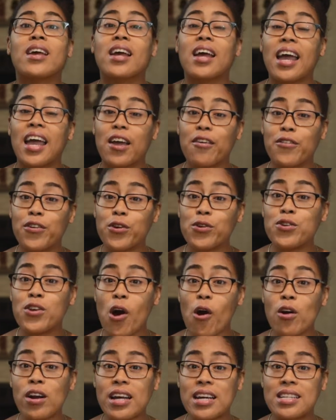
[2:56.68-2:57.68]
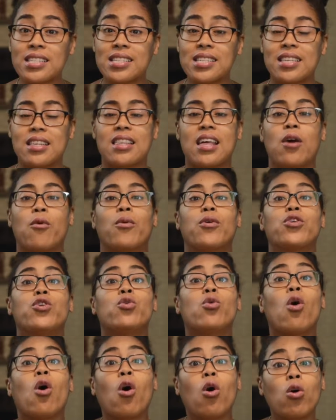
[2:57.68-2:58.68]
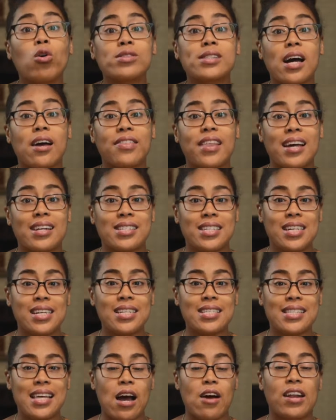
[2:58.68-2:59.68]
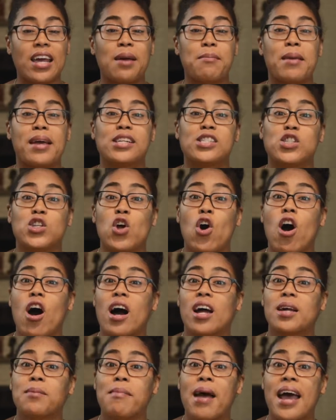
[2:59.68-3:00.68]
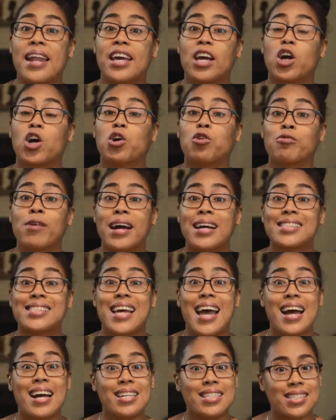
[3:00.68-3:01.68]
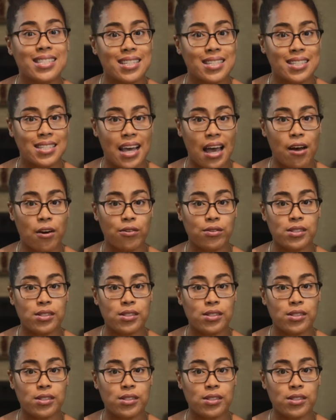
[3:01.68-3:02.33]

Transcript: if you notice that when you hold out that T sound, it makes an automatic correct S sound.